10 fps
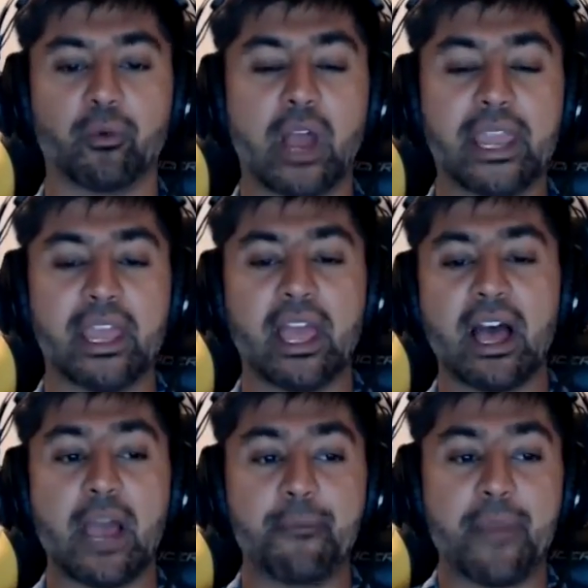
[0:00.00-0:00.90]
Where I
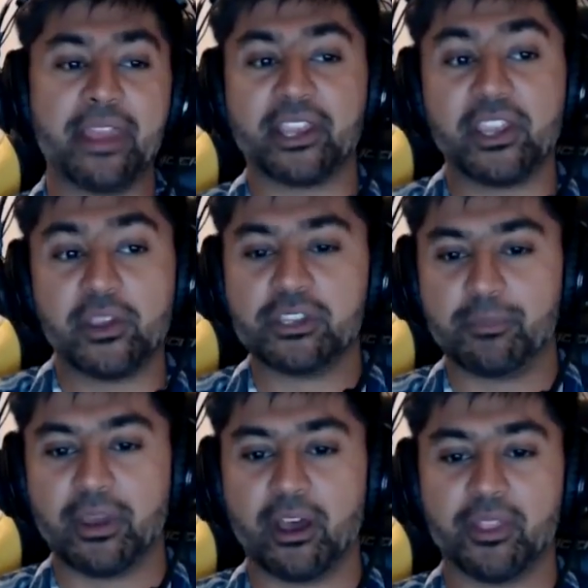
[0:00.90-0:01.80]
made a Q
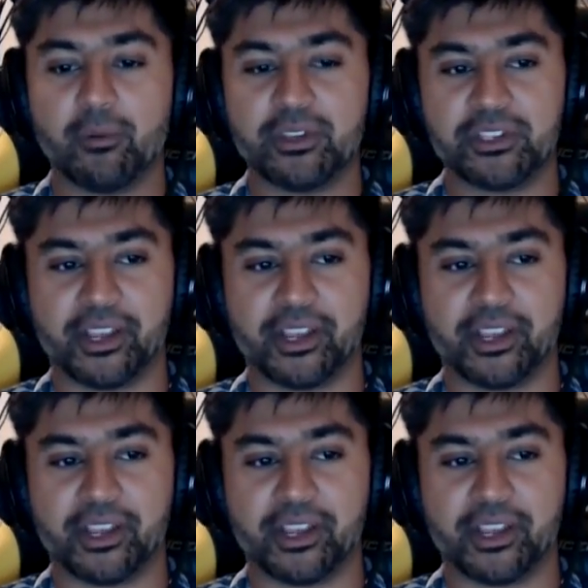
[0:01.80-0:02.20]
spell that was